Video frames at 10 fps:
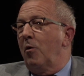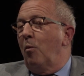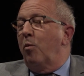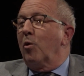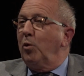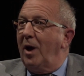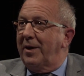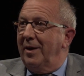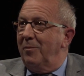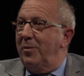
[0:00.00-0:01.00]
We're
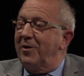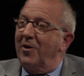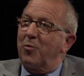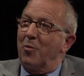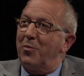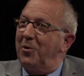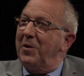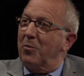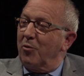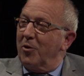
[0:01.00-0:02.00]
lucky because we're building
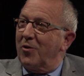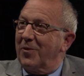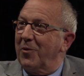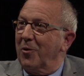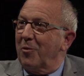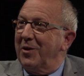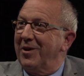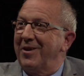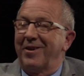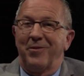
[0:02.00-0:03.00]
the bridge at the very
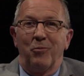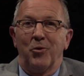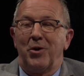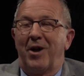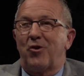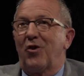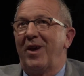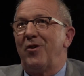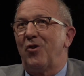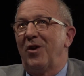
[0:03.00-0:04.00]
beginning. We're not
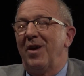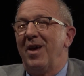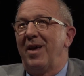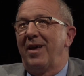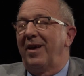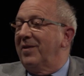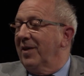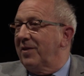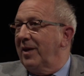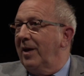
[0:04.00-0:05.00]
changing
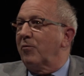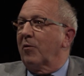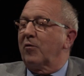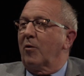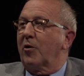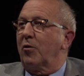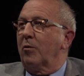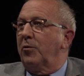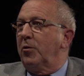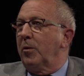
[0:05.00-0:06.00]
existing infrastructure
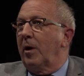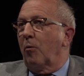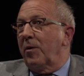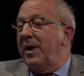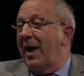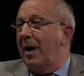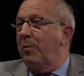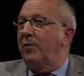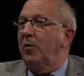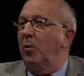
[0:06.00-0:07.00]
or doing a rehab,
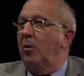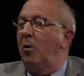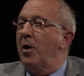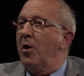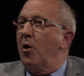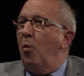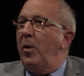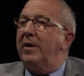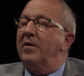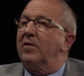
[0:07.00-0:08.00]
if you will. We
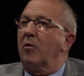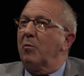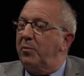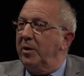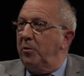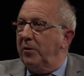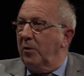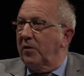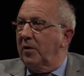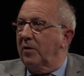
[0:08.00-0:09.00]
can start building
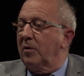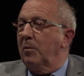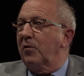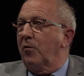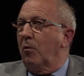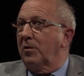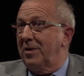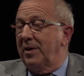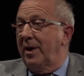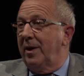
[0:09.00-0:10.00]
those systems for
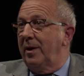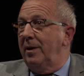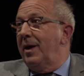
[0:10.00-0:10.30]
today